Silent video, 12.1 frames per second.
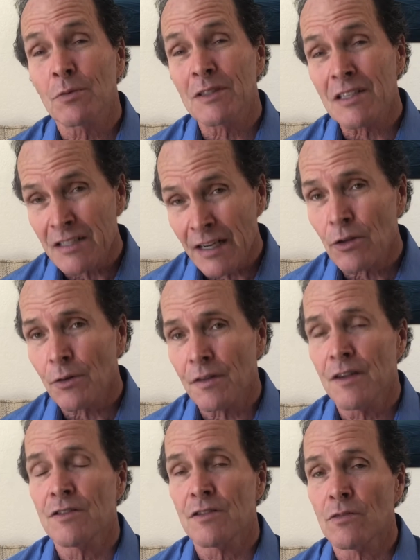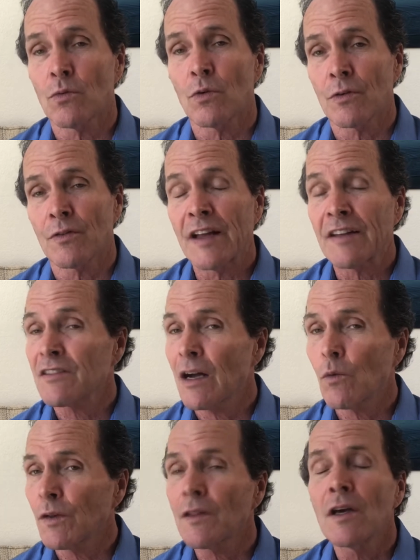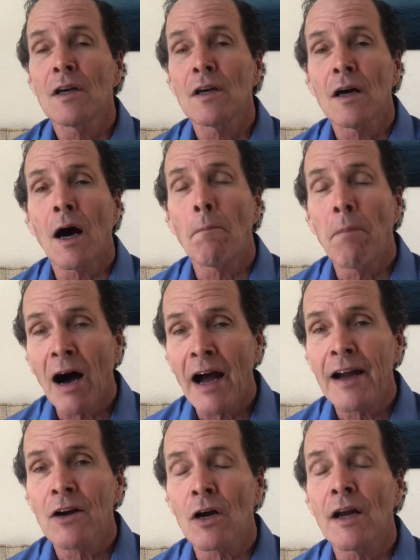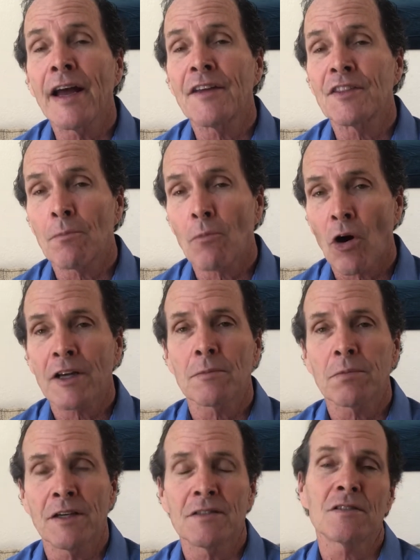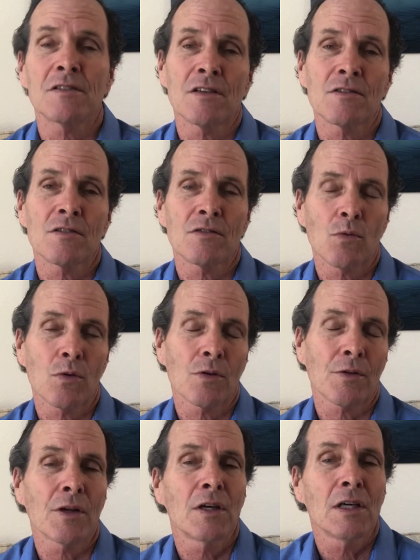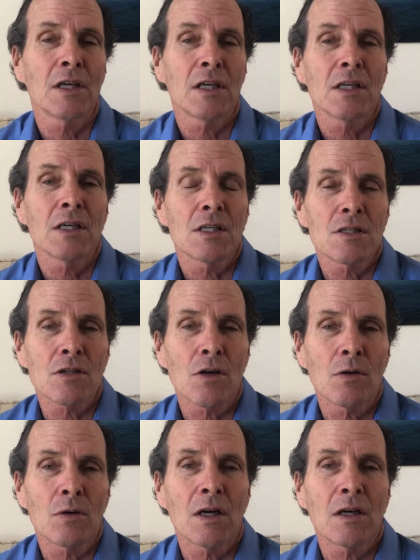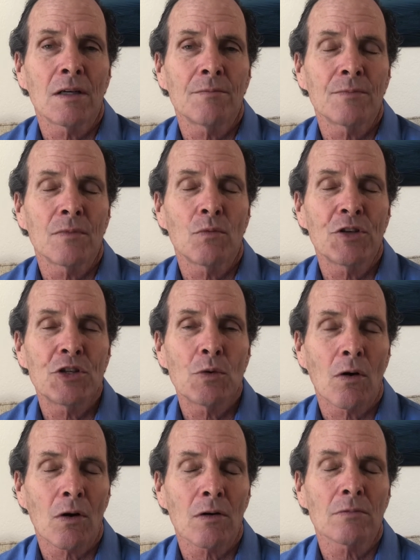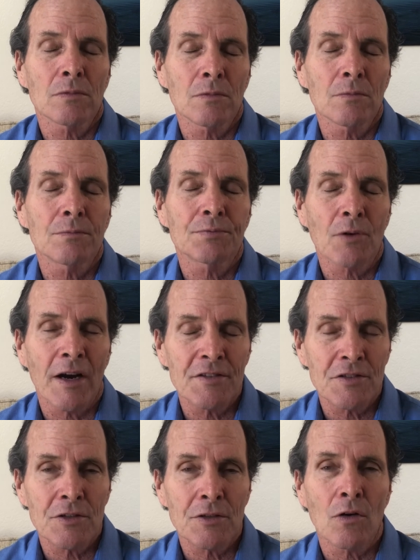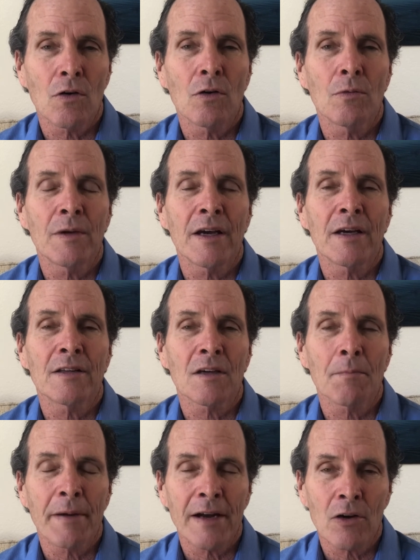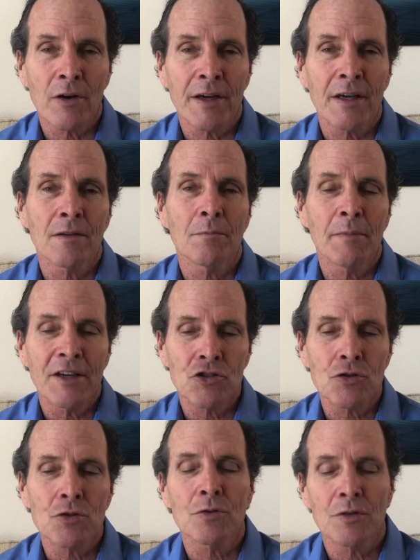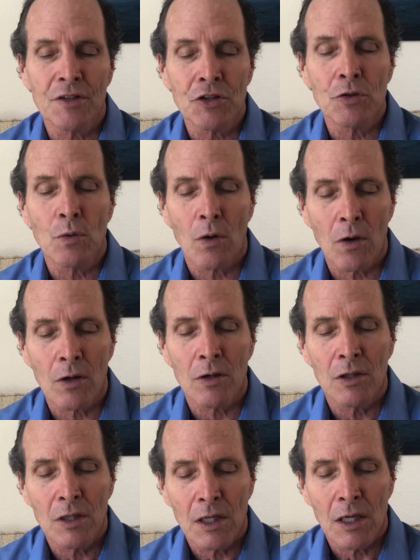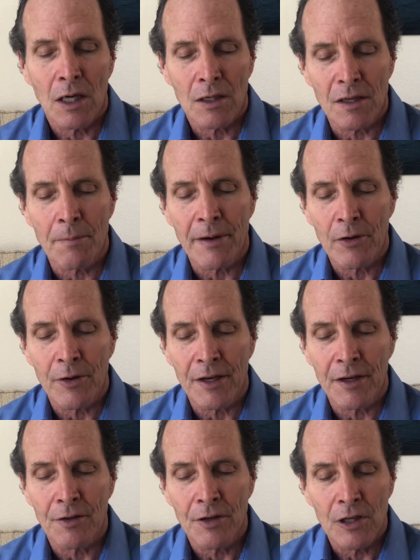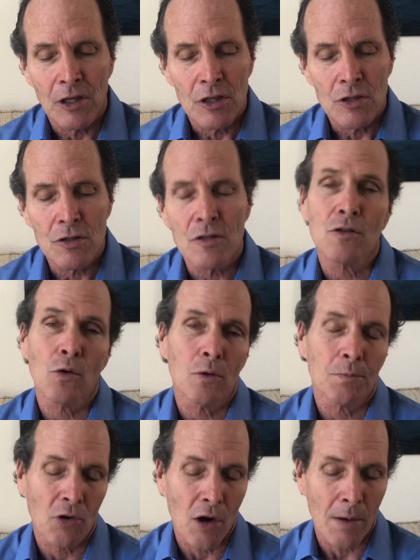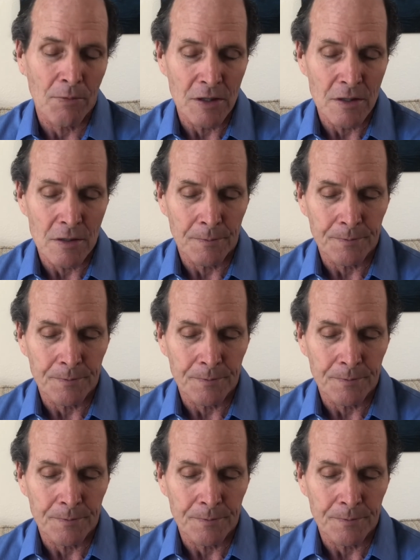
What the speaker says: the seller thinks it's worth. That's not what a buyer and the marketplace thinks it's worth. So when you are pricing your home and comparing it, make sure that you are comparing it to sold properties.